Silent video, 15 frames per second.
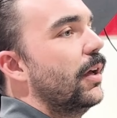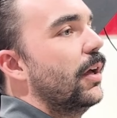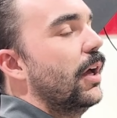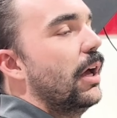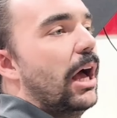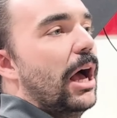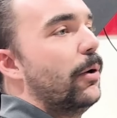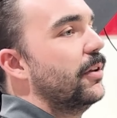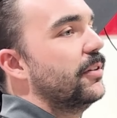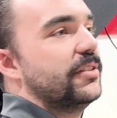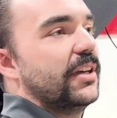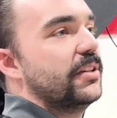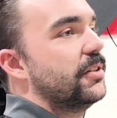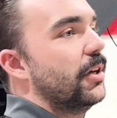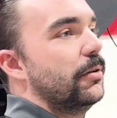I wouldn't say
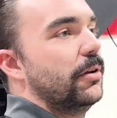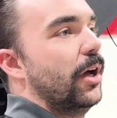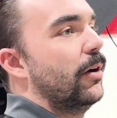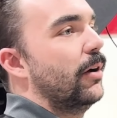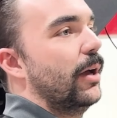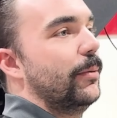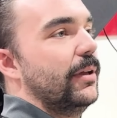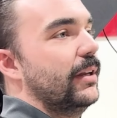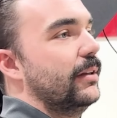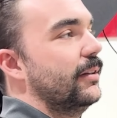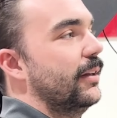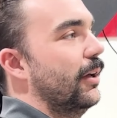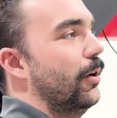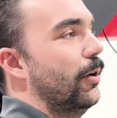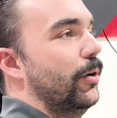so, no. I mean,
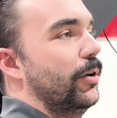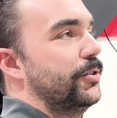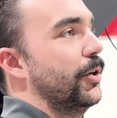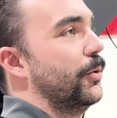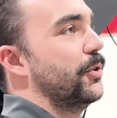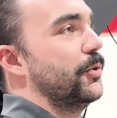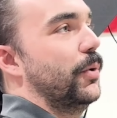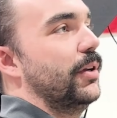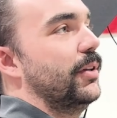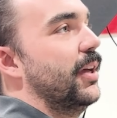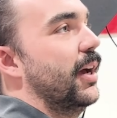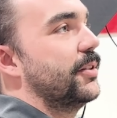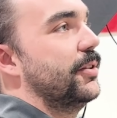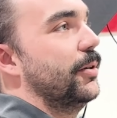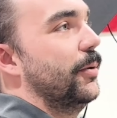all it took was one
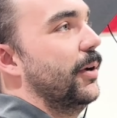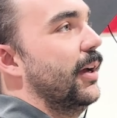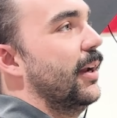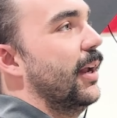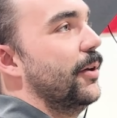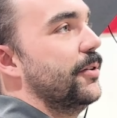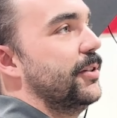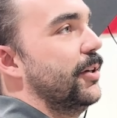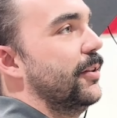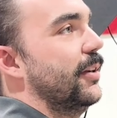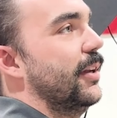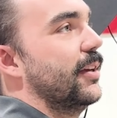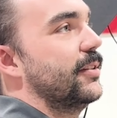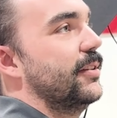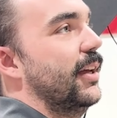text away, and I was here the
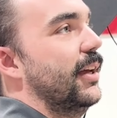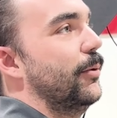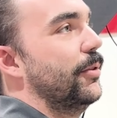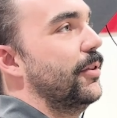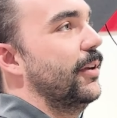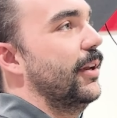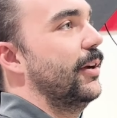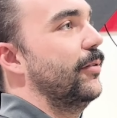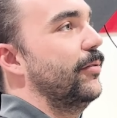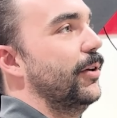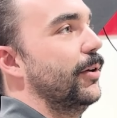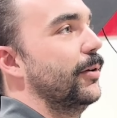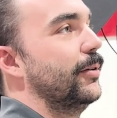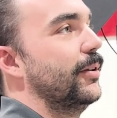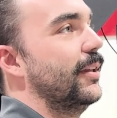next day with an interview,
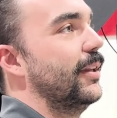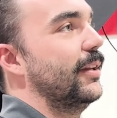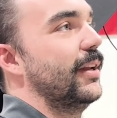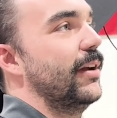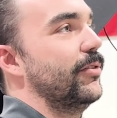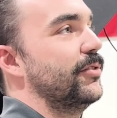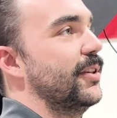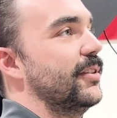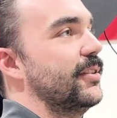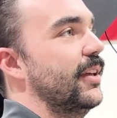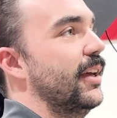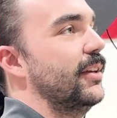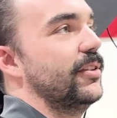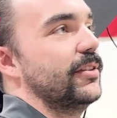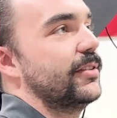and then ever since then,
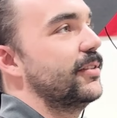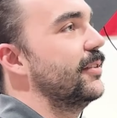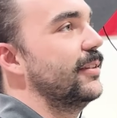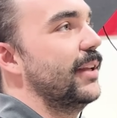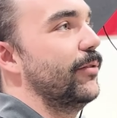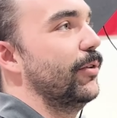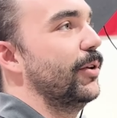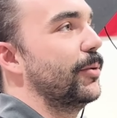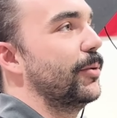just never looked